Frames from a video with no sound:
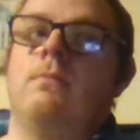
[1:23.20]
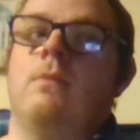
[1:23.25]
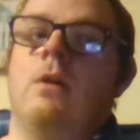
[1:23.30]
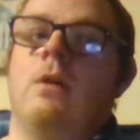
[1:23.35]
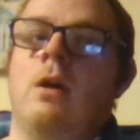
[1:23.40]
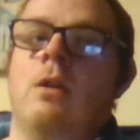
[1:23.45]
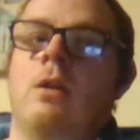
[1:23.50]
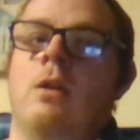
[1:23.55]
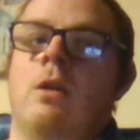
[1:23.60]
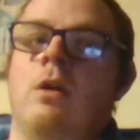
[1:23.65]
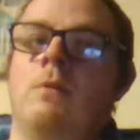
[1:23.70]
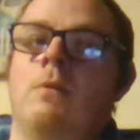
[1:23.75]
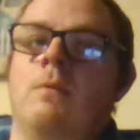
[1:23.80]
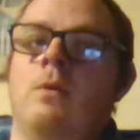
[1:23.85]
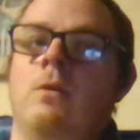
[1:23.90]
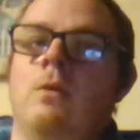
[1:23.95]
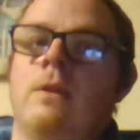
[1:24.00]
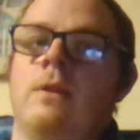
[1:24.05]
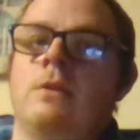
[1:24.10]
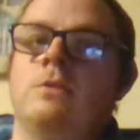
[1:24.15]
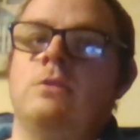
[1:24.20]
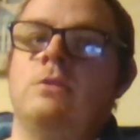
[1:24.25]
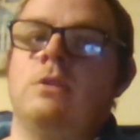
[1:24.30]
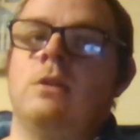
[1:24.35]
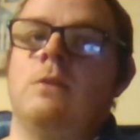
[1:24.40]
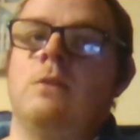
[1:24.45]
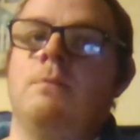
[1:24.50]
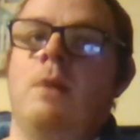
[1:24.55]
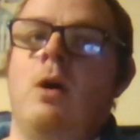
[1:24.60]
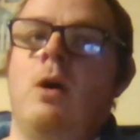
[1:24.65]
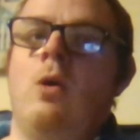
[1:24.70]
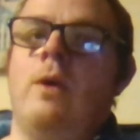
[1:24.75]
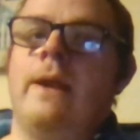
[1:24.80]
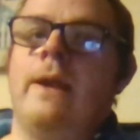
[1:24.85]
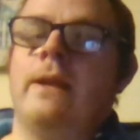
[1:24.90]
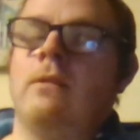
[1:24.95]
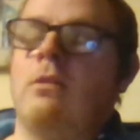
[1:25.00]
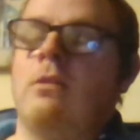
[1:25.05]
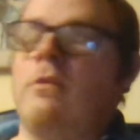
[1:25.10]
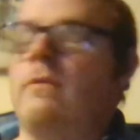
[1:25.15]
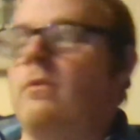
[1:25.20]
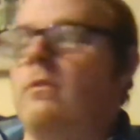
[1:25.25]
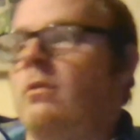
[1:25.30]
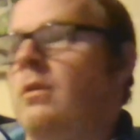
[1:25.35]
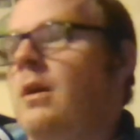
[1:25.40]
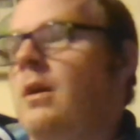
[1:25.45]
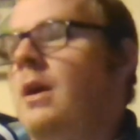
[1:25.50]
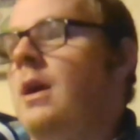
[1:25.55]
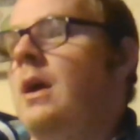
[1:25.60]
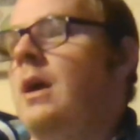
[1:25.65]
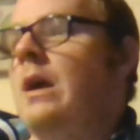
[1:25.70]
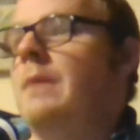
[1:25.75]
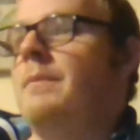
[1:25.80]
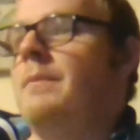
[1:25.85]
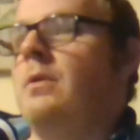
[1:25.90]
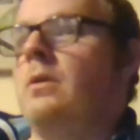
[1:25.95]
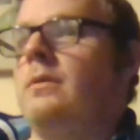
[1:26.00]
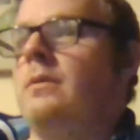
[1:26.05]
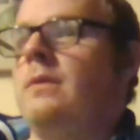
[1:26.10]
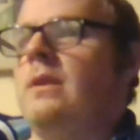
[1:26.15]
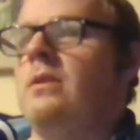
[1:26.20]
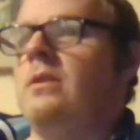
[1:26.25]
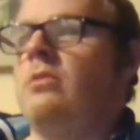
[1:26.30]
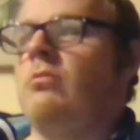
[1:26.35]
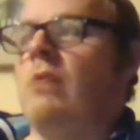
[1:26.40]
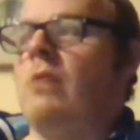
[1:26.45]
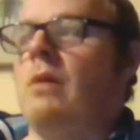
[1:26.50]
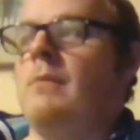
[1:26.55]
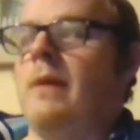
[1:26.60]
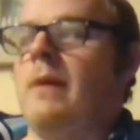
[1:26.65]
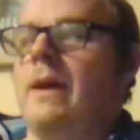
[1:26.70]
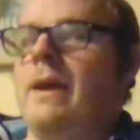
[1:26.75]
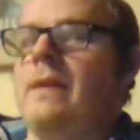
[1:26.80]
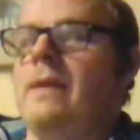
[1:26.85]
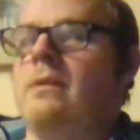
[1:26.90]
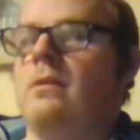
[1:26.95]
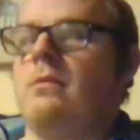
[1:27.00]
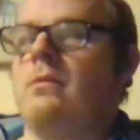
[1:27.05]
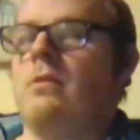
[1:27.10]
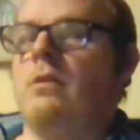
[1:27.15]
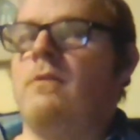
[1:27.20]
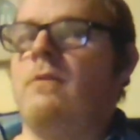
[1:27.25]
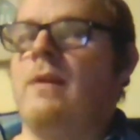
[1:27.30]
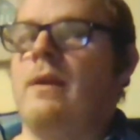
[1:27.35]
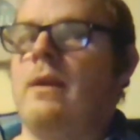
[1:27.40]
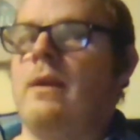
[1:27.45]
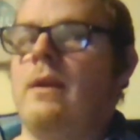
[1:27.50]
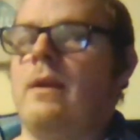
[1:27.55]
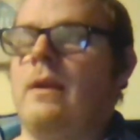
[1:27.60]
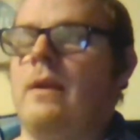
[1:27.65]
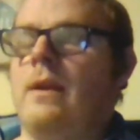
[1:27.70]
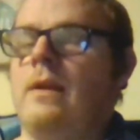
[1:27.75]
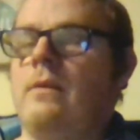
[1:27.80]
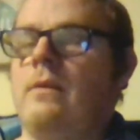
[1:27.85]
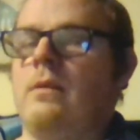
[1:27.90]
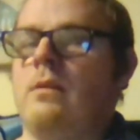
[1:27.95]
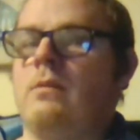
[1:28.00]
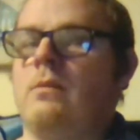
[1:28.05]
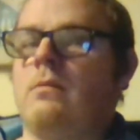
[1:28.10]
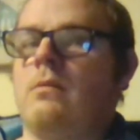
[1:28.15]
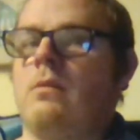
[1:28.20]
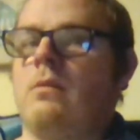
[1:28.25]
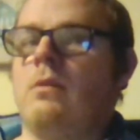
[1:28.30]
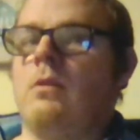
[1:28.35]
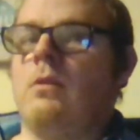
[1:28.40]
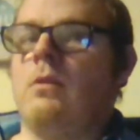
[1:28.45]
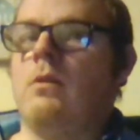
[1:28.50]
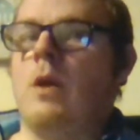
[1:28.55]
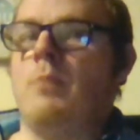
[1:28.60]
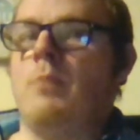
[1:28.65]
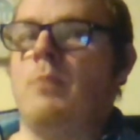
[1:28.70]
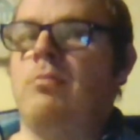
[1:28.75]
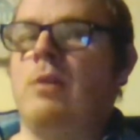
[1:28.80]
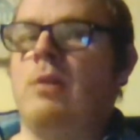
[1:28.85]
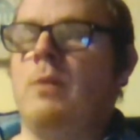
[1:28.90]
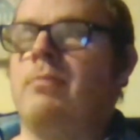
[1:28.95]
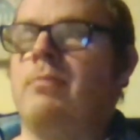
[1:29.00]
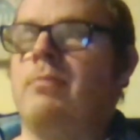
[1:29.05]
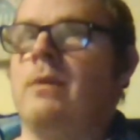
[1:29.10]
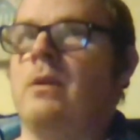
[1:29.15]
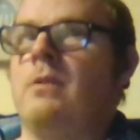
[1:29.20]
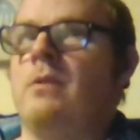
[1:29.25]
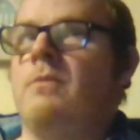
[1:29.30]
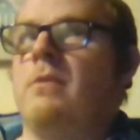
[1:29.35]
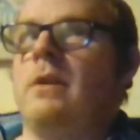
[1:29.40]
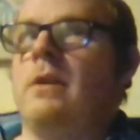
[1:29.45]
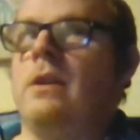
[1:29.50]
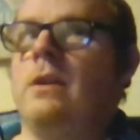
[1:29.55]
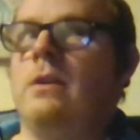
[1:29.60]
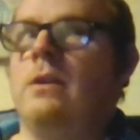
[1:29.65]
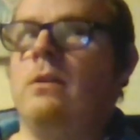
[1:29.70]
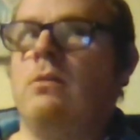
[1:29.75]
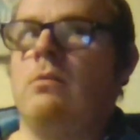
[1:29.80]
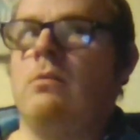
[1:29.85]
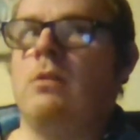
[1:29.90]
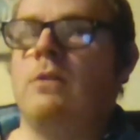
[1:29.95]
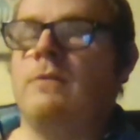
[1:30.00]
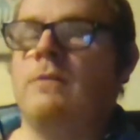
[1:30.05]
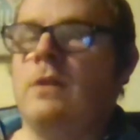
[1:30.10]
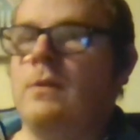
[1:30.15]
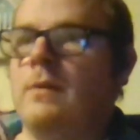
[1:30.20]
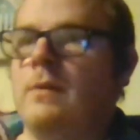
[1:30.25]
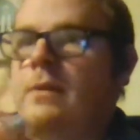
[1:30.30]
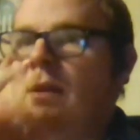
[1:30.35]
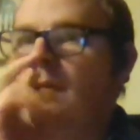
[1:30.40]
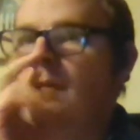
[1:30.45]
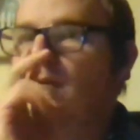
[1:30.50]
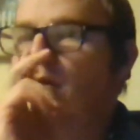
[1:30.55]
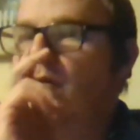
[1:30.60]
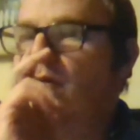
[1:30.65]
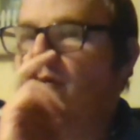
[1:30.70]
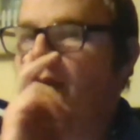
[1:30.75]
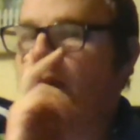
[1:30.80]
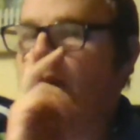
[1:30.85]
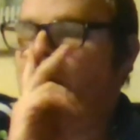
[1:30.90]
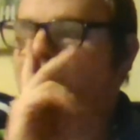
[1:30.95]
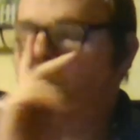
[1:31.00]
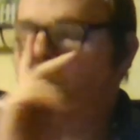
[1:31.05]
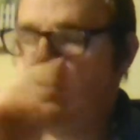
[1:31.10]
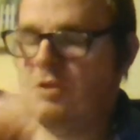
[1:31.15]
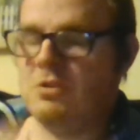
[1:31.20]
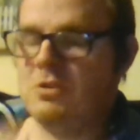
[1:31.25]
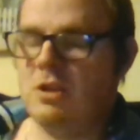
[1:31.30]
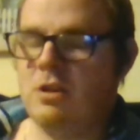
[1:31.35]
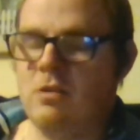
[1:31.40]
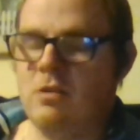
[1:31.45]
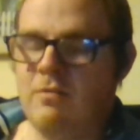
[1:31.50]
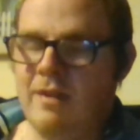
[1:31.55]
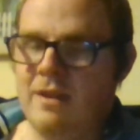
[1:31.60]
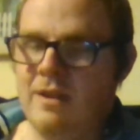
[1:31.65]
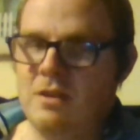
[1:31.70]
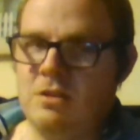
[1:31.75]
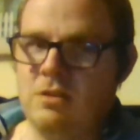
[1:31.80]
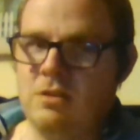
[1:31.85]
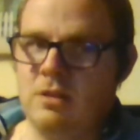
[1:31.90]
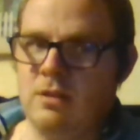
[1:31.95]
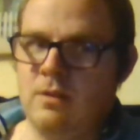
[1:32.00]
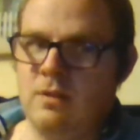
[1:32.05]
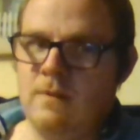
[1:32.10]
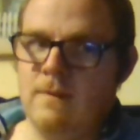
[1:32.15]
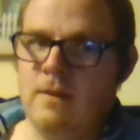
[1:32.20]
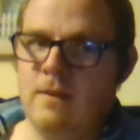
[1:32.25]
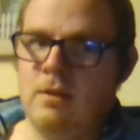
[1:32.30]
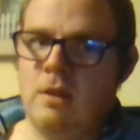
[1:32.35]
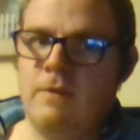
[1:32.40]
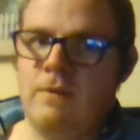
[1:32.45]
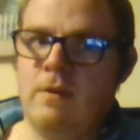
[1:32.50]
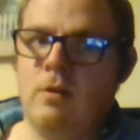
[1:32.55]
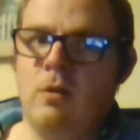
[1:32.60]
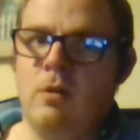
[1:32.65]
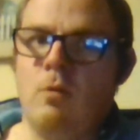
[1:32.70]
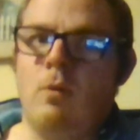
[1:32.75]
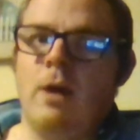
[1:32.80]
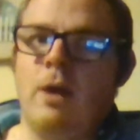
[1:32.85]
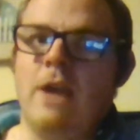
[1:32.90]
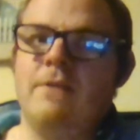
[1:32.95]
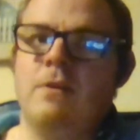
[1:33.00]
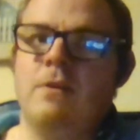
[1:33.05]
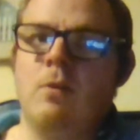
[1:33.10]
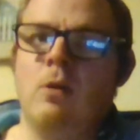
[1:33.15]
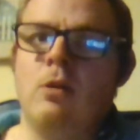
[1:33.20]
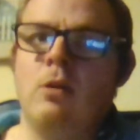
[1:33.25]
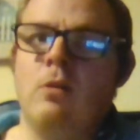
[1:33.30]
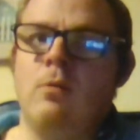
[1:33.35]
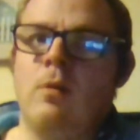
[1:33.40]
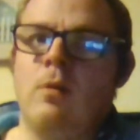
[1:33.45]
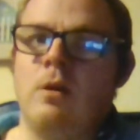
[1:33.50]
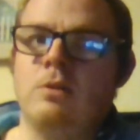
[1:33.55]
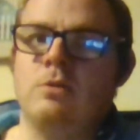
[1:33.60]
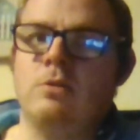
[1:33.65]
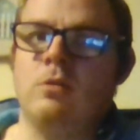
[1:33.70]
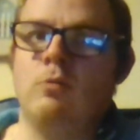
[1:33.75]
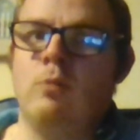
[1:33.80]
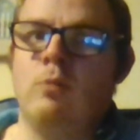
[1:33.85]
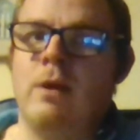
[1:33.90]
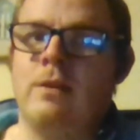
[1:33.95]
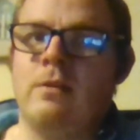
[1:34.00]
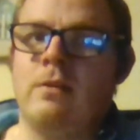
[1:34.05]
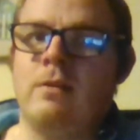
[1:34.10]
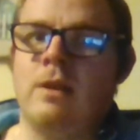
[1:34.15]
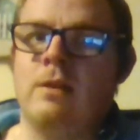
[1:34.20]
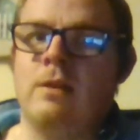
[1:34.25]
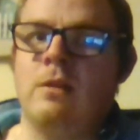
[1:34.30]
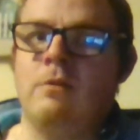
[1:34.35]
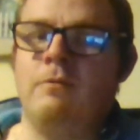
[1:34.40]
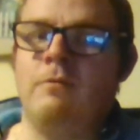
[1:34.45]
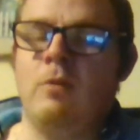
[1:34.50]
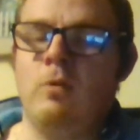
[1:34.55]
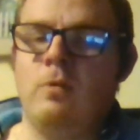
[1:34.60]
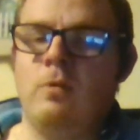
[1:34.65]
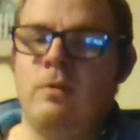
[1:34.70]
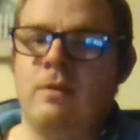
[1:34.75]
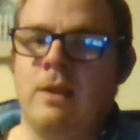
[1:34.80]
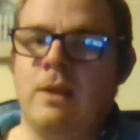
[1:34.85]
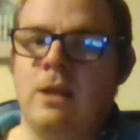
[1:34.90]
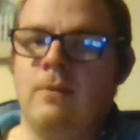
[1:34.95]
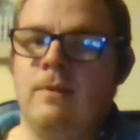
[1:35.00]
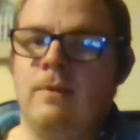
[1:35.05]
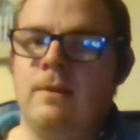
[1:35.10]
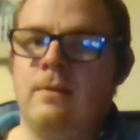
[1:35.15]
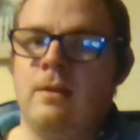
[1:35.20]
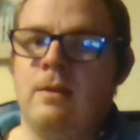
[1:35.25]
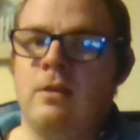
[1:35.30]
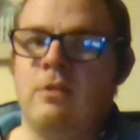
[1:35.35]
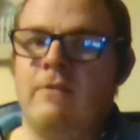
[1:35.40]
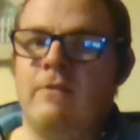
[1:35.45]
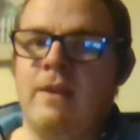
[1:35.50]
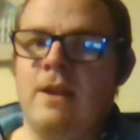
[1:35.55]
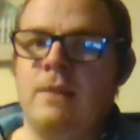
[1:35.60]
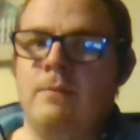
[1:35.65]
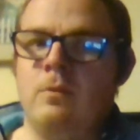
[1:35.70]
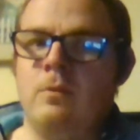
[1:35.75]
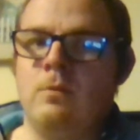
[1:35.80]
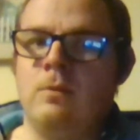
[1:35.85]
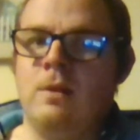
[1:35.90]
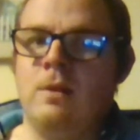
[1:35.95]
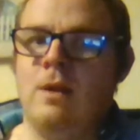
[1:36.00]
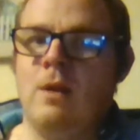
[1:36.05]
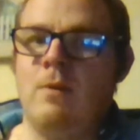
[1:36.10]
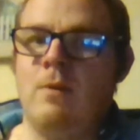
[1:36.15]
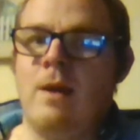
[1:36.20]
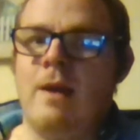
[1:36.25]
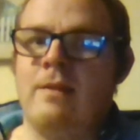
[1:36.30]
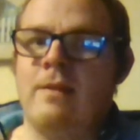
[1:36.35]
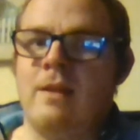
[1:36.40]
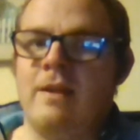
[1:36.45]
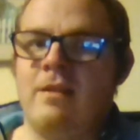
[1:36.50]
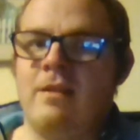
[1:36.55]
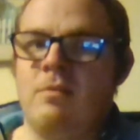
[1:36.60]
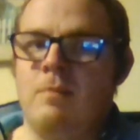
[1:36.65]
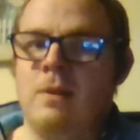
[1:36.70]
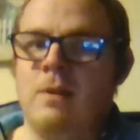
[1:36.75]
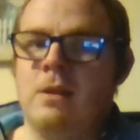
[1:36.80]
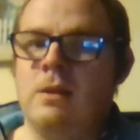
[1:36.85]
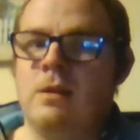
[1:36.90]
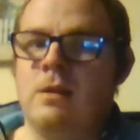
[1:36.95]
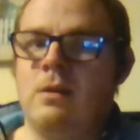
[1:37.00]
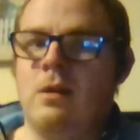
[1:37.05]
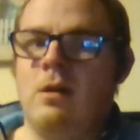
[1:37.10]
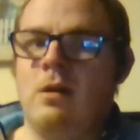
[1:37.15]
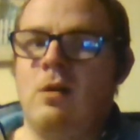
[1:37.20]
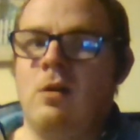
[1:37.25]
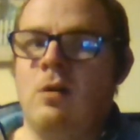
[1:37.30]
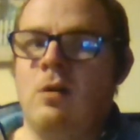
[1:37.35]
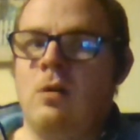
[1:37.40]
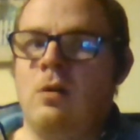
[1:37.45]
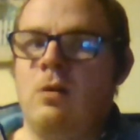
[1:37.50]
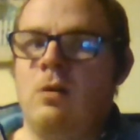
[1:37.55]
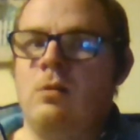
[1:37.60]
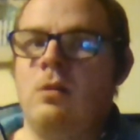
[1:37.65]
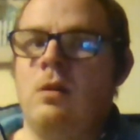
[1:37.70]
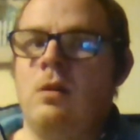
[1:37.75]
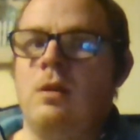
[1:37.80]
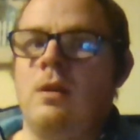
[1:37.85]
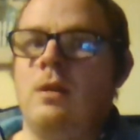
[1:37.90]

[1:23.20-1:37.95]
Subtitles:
a lot more than she bargains for. But this drama isn't appropriate for younger viewers. It's more for the older generation. So if you want to watch Wednesday the full series, it's available now as I speak on